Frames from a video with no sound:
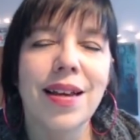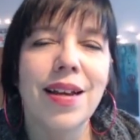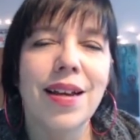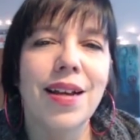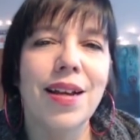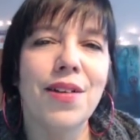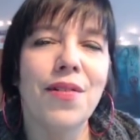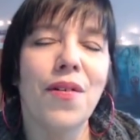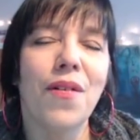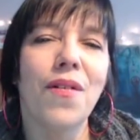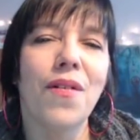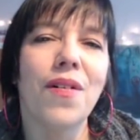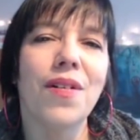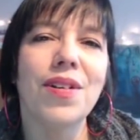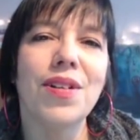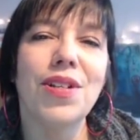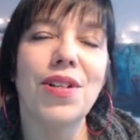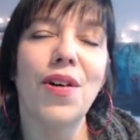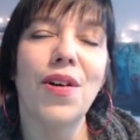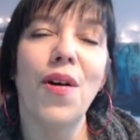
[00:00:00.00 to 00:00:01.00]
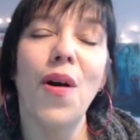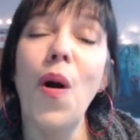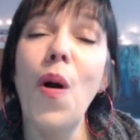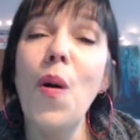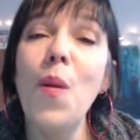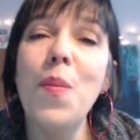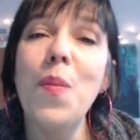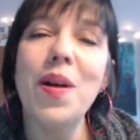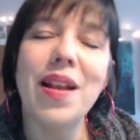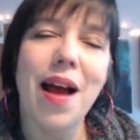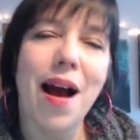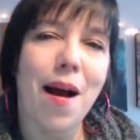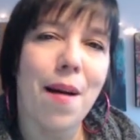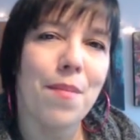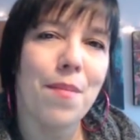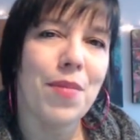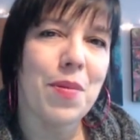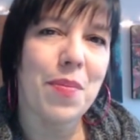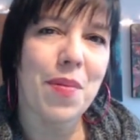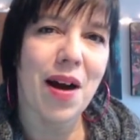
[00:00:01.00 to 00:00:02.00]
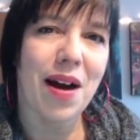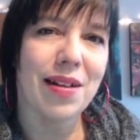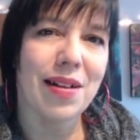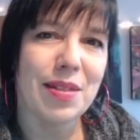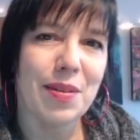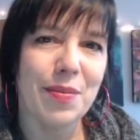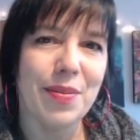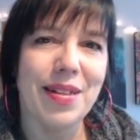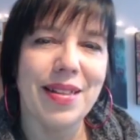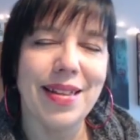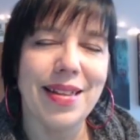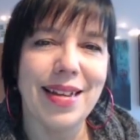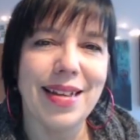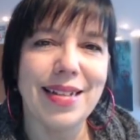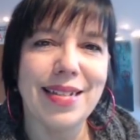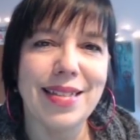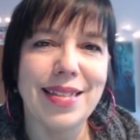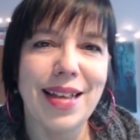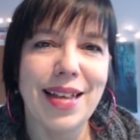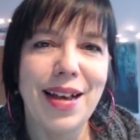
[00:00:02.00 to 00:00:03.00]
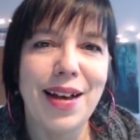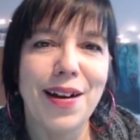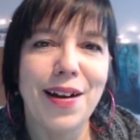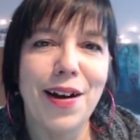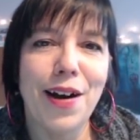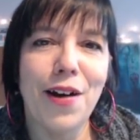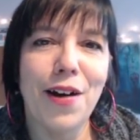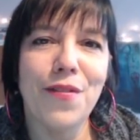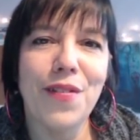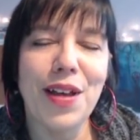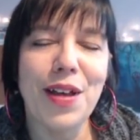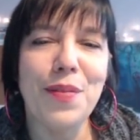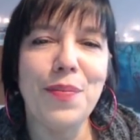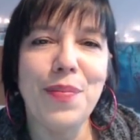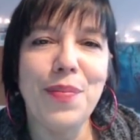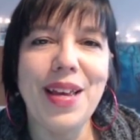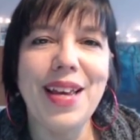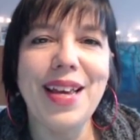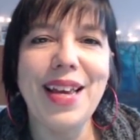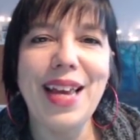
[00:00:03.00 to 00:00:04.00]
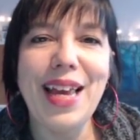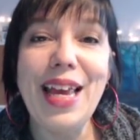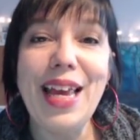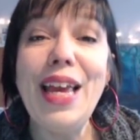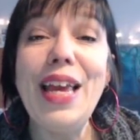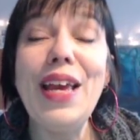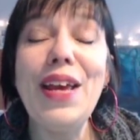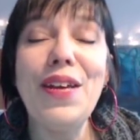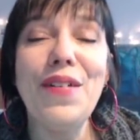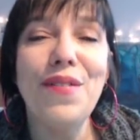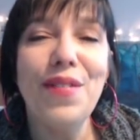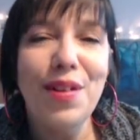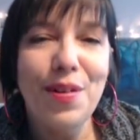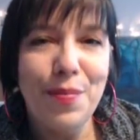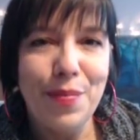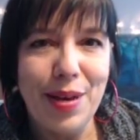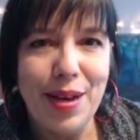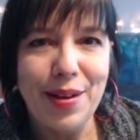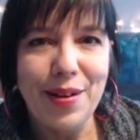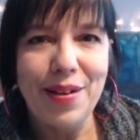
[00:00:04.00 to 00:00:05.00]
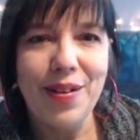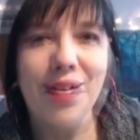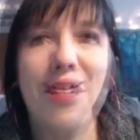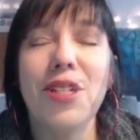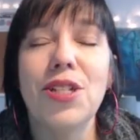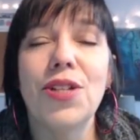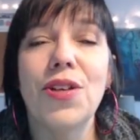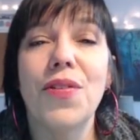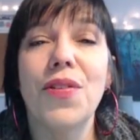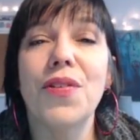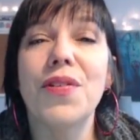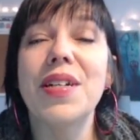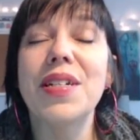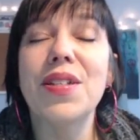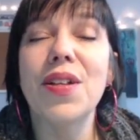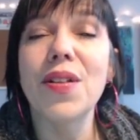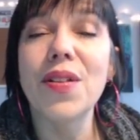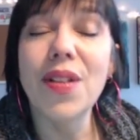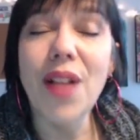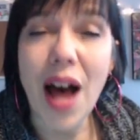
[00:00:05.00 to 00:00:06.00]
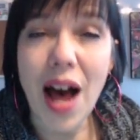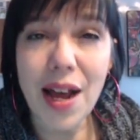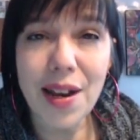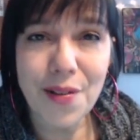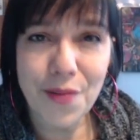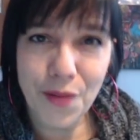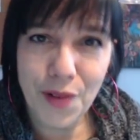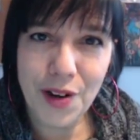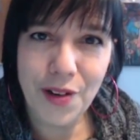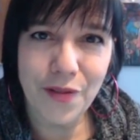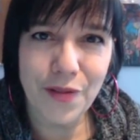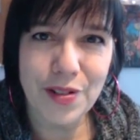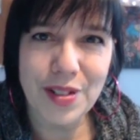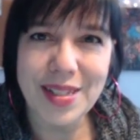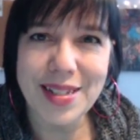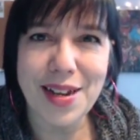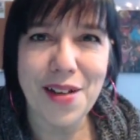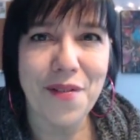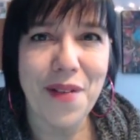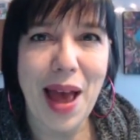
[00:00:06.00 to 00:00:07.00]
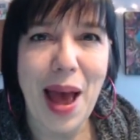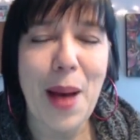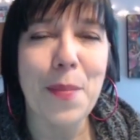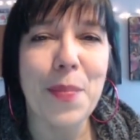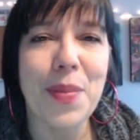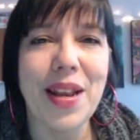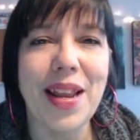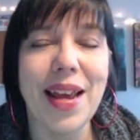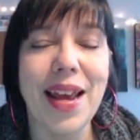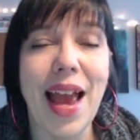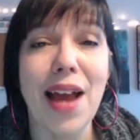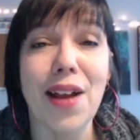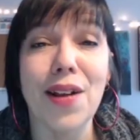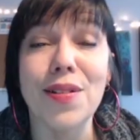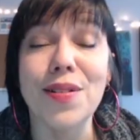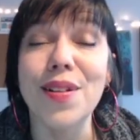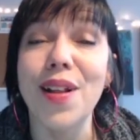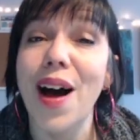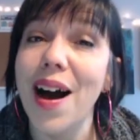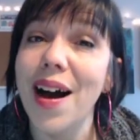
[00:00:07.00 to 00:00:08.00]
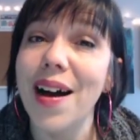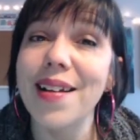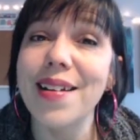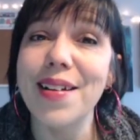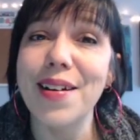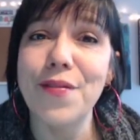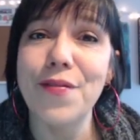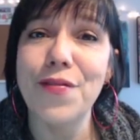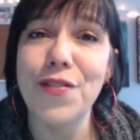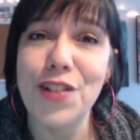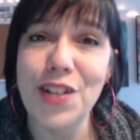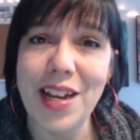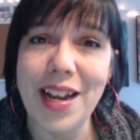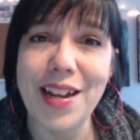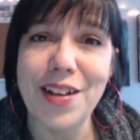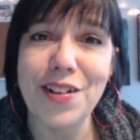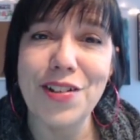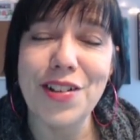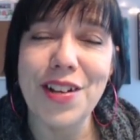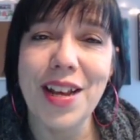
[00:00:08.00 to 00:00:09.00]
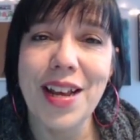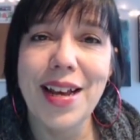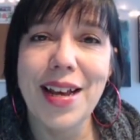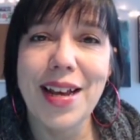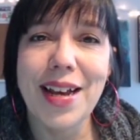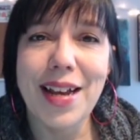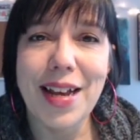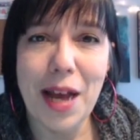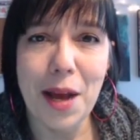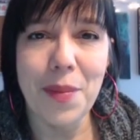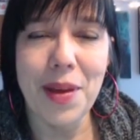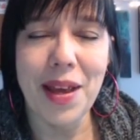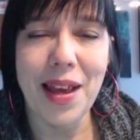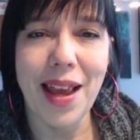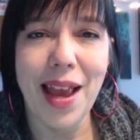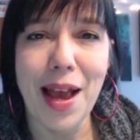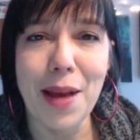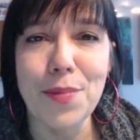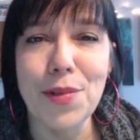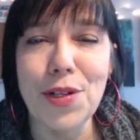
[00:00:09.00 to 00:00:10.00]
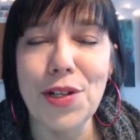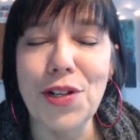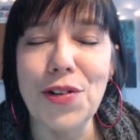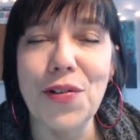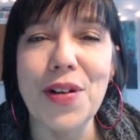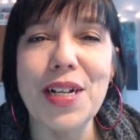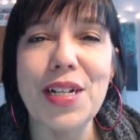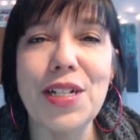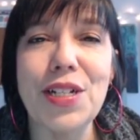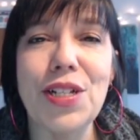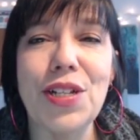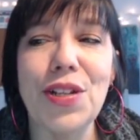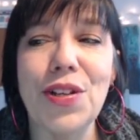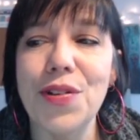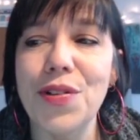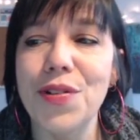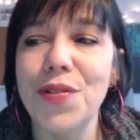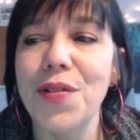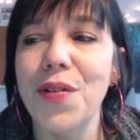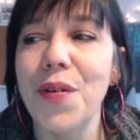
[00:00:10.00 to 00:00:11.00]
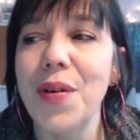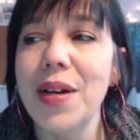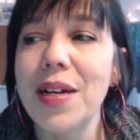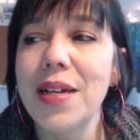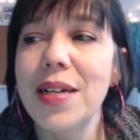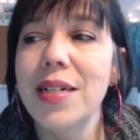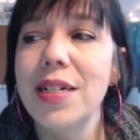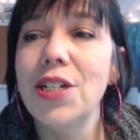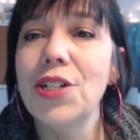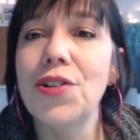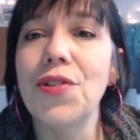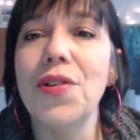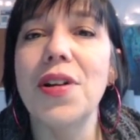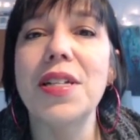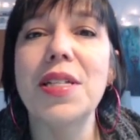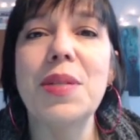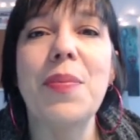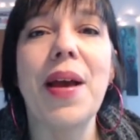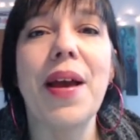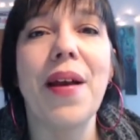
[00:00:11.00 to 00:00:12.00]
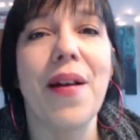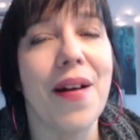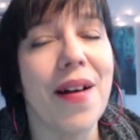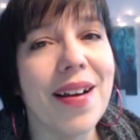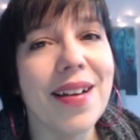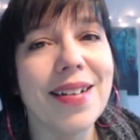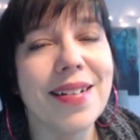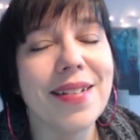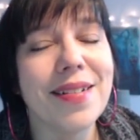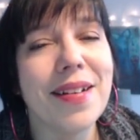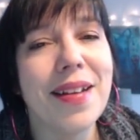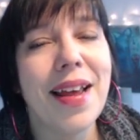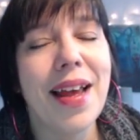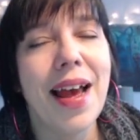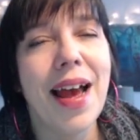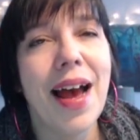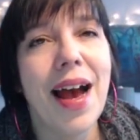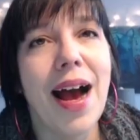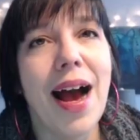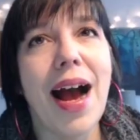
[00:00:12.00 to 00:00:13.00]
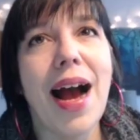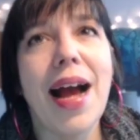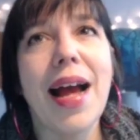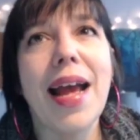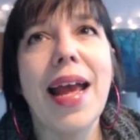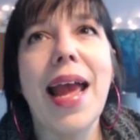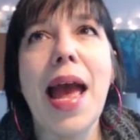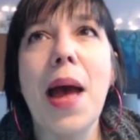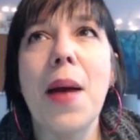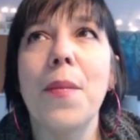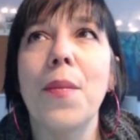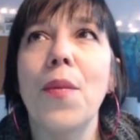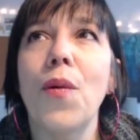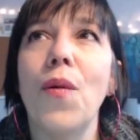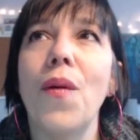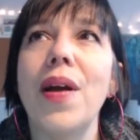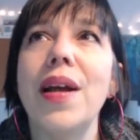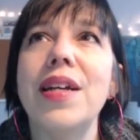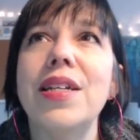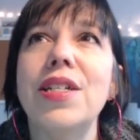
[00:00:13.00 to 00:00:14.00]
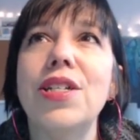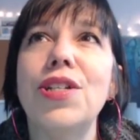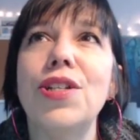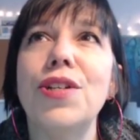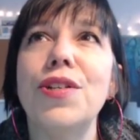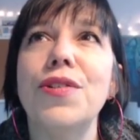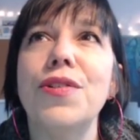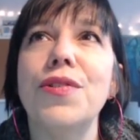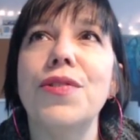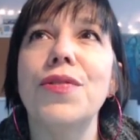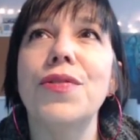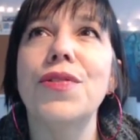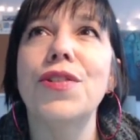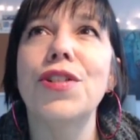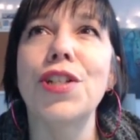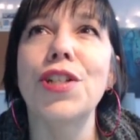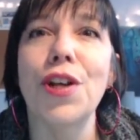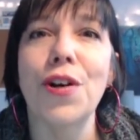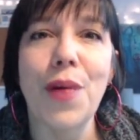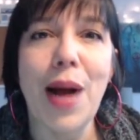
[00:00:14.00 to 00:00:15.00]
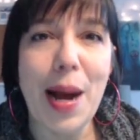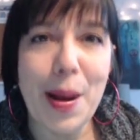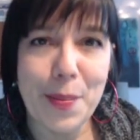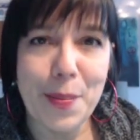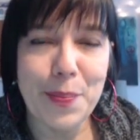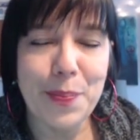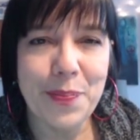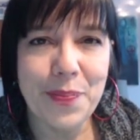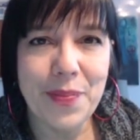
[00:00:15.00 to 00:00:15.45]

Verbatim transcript: in order to open up the possibilities of it being even better. So there is a lot of wonderful stuff happening and a lot of change coming. I'm going to trust my heart. I am going to show up.